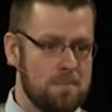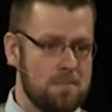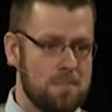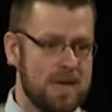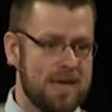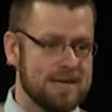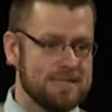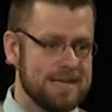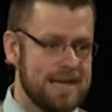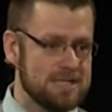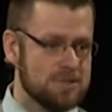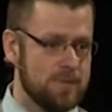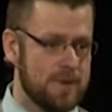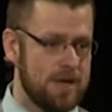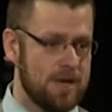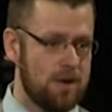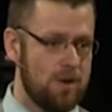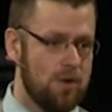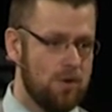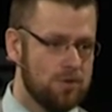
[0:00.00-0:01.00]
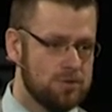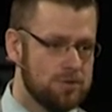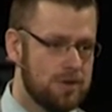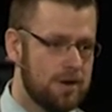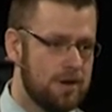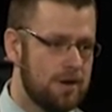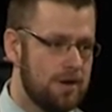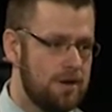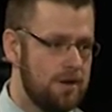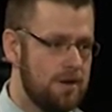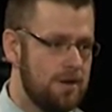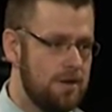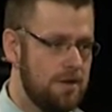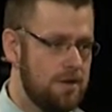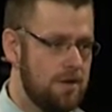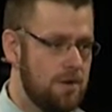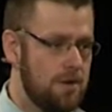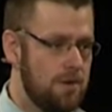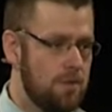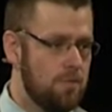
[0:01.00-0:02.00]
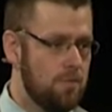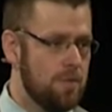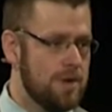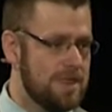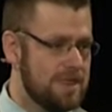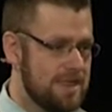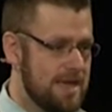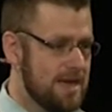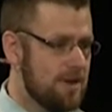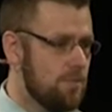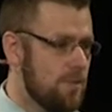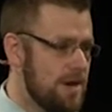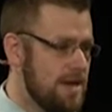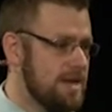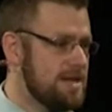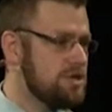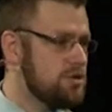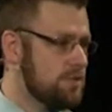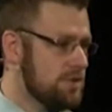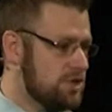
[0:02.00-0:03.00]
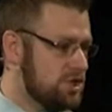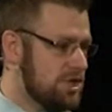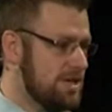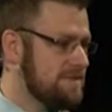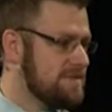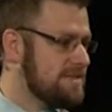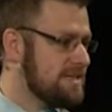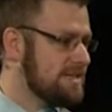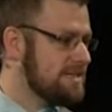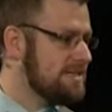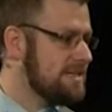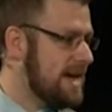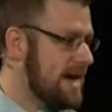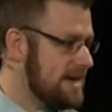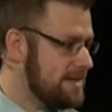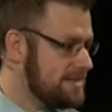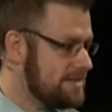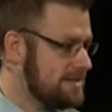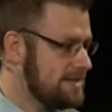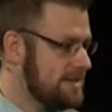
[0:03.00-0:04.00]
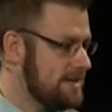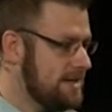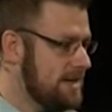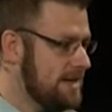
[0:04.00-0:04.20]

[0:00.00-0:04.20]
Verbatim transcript: Because as we get older, we think we need to achieve success.